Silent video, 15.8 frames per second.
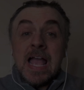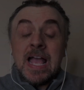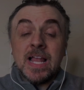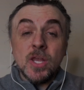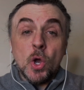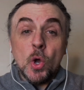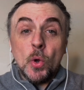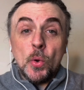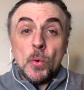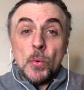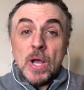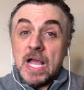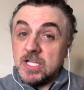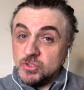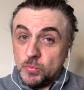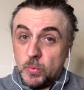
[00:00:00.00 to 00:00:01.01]
Hello
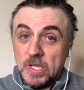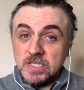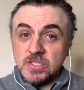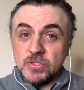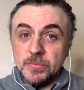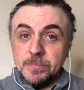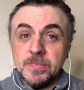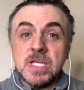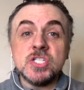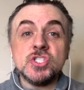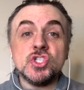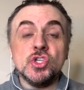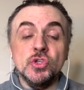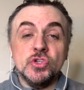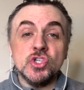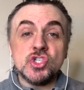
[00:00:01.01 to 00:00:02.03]
and welcome
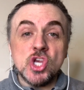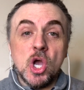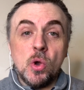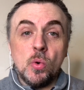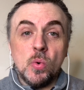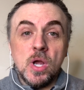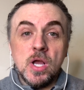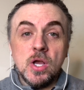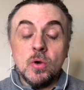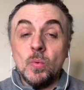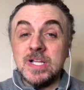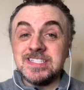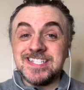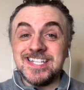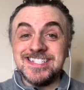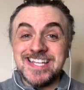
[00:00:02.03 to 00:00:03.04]
to the show. Well,
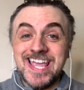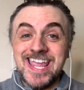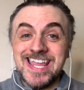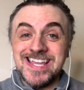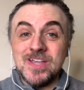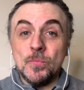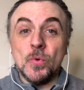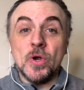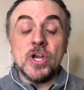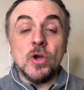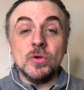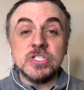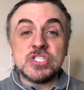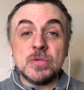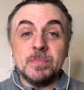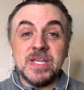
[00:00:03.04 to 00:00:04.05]
today we're going
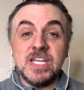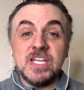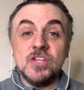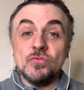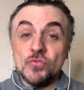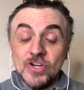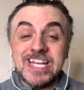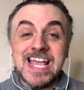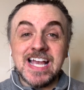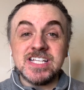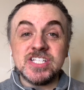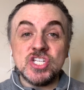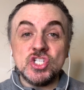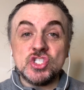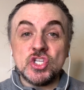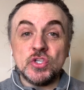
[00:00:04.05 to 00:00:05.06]
to be
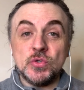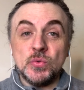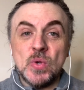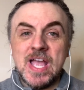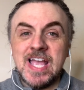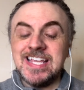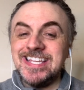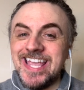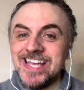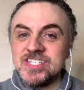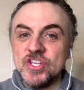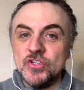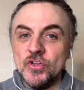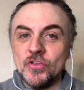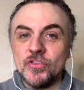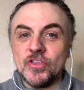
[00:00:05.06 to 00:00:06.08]
reacting to yet
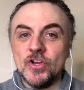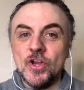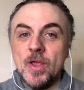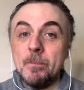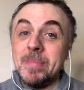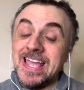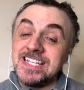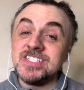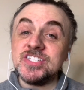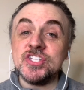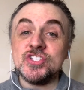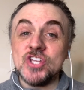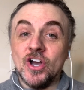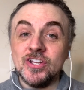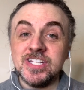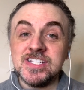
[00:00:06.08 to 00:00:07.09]
another
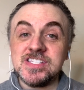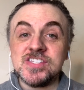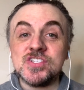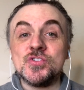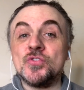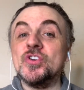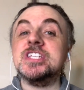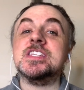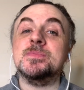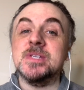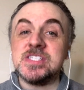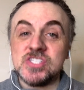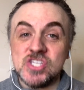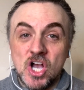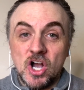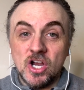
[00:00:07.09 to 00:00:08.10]
Pentatonix Christmas
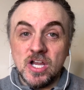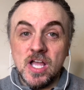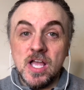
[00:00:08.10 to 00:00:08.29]
song